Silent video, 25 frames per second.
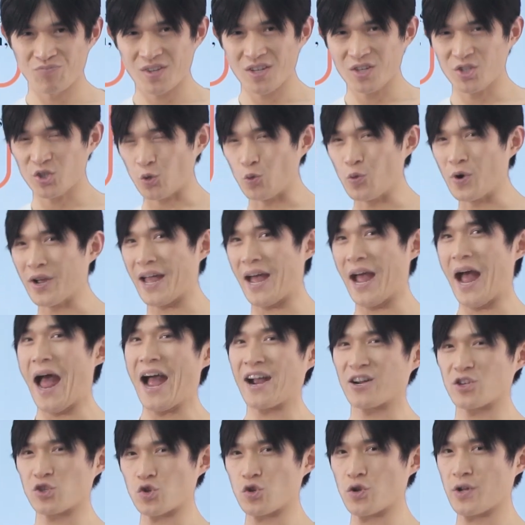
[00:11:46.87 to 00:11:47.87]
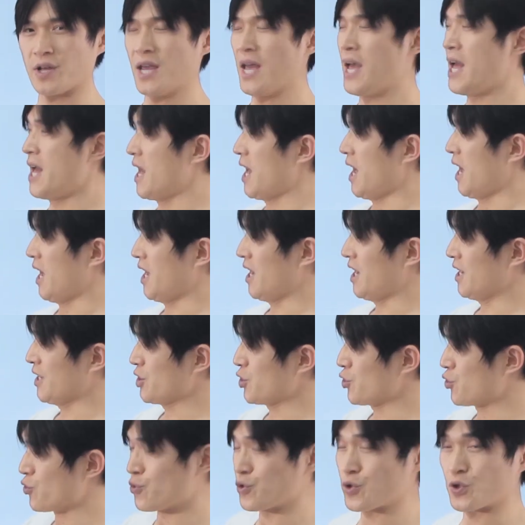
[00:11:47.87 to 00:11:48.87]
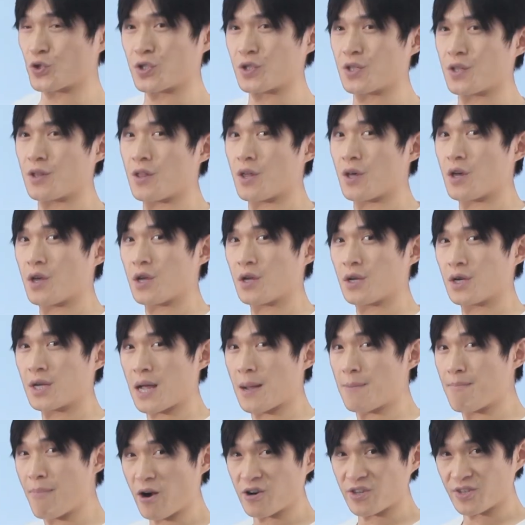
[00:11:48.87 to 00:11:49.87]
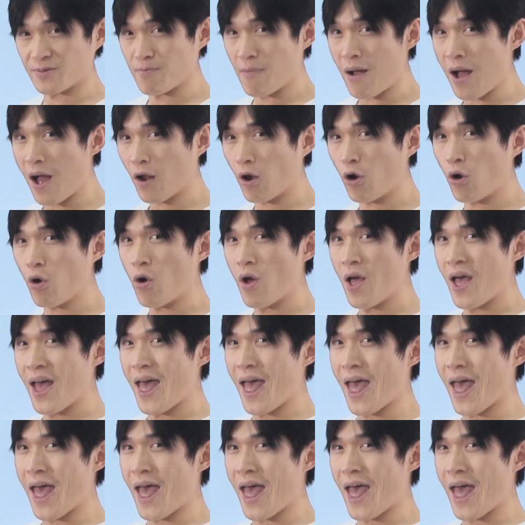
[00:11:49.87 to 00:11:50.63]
So we can actually use the comparison model